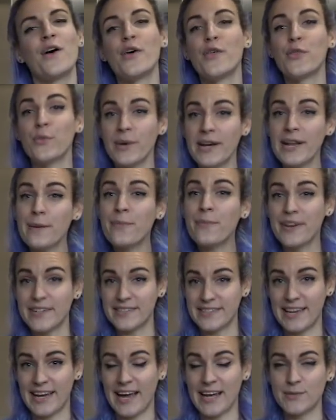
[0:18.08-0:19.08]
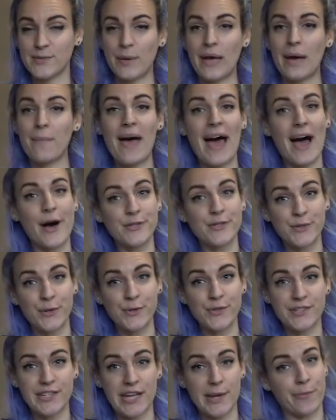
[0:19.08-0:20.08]
3D printing has become a
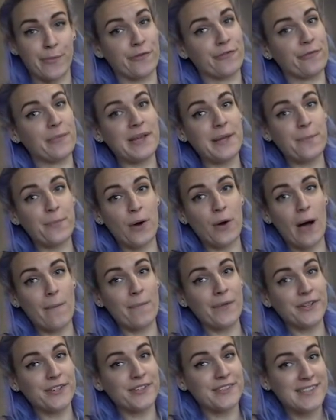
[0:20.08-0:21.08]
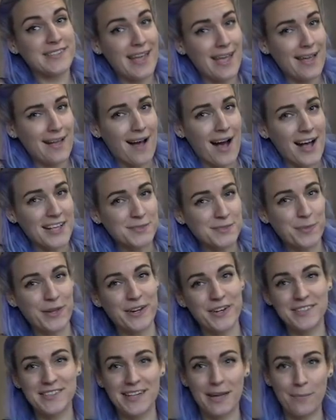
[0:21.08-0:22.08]
household staple for many prop builders and
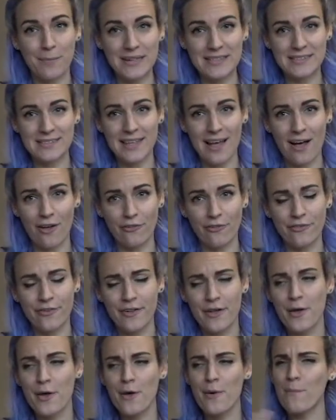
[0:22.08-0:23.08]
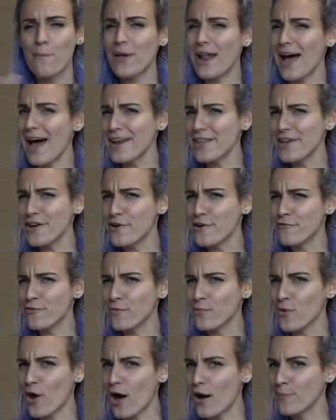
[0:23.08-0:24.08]
cosplayers like myself. But how do you go
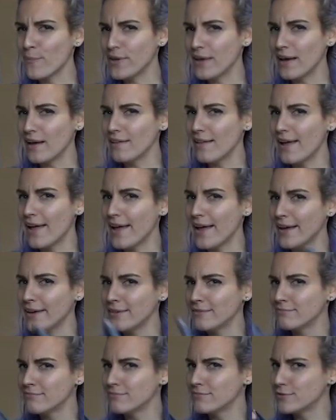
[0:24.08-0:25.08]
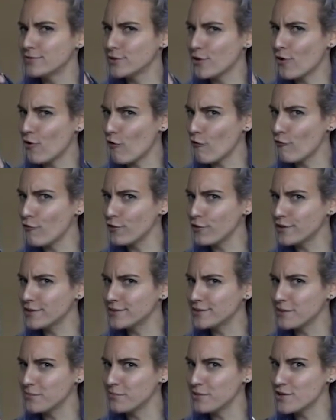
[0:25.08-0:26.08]
from raw PLA to hopefully
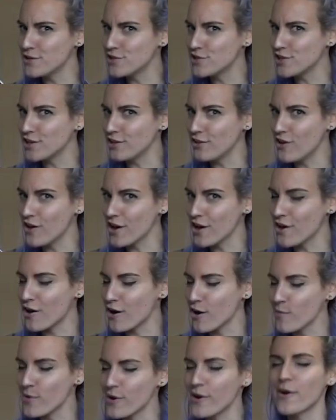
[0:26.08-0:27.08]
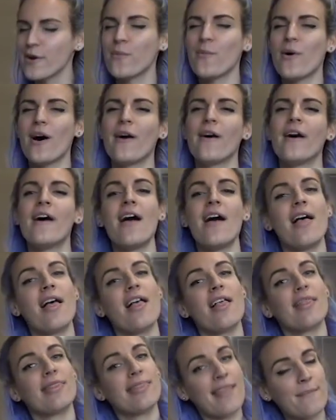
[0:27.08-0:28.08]
some legit looking armor? Well,
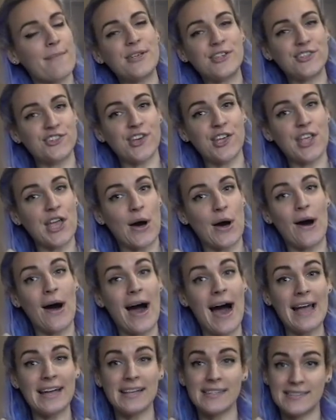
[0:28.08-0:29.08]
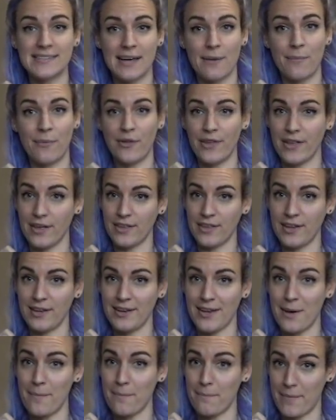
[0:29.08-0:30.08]
let me show you how I assemble and
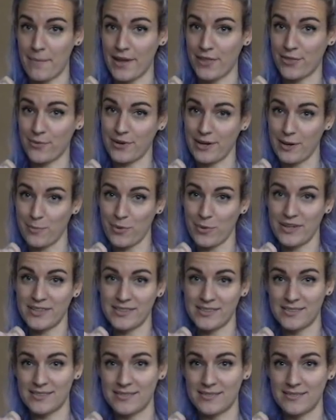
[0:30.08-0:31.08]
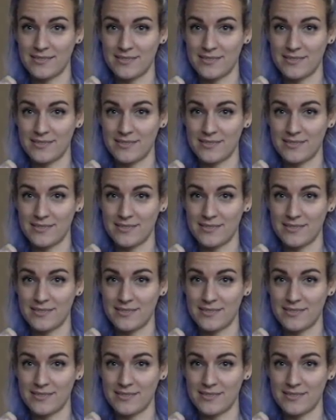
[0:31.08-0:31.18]
clean up my 3D prints.